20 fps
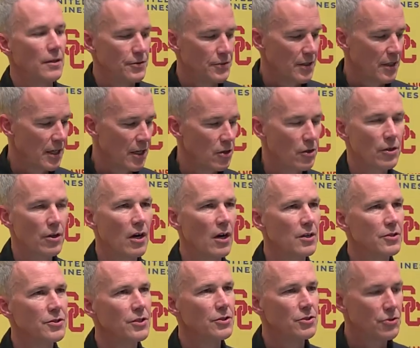Tonight, our
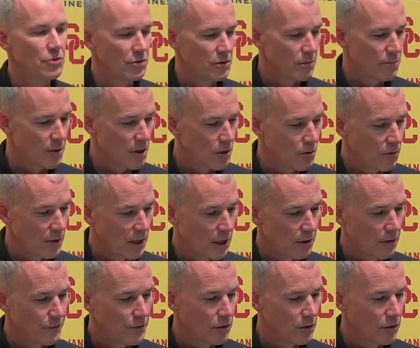guards didn't shoot the ball well.